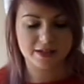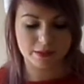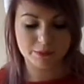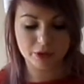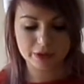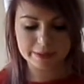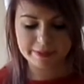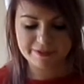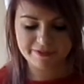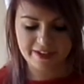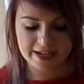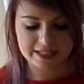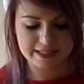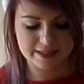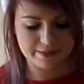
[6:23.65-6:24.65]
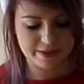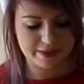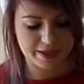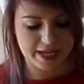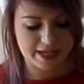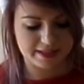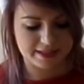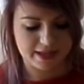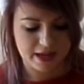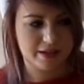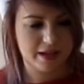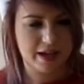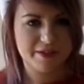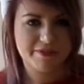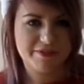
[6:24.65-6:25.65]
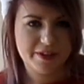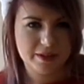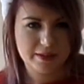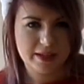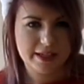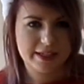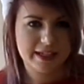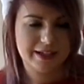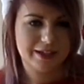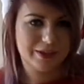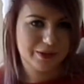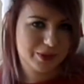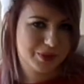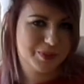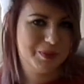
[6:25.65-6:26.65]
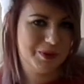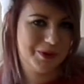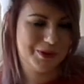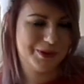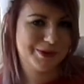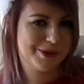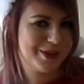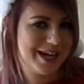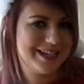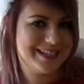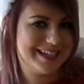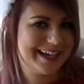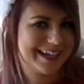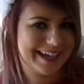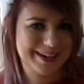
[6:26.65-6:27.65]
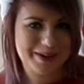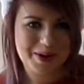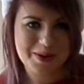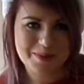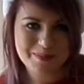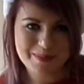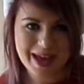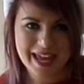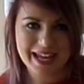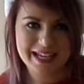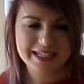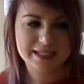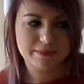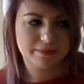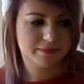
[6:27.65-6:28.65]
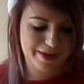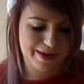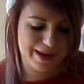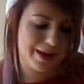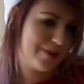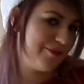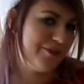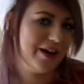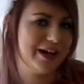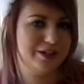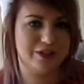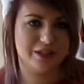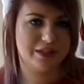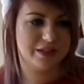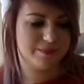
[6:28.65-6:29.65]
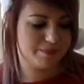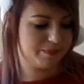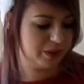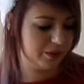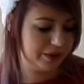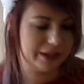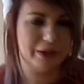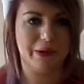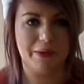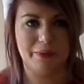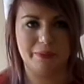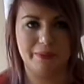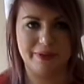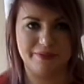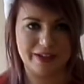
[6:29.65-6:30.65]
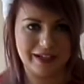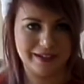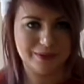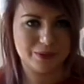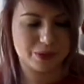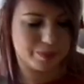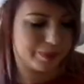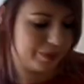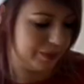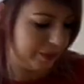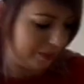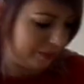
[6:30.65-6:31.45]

I'm not going to be fancy with this. I feel like it looks more authentic and homemade if I just plonk it on with a little spoon.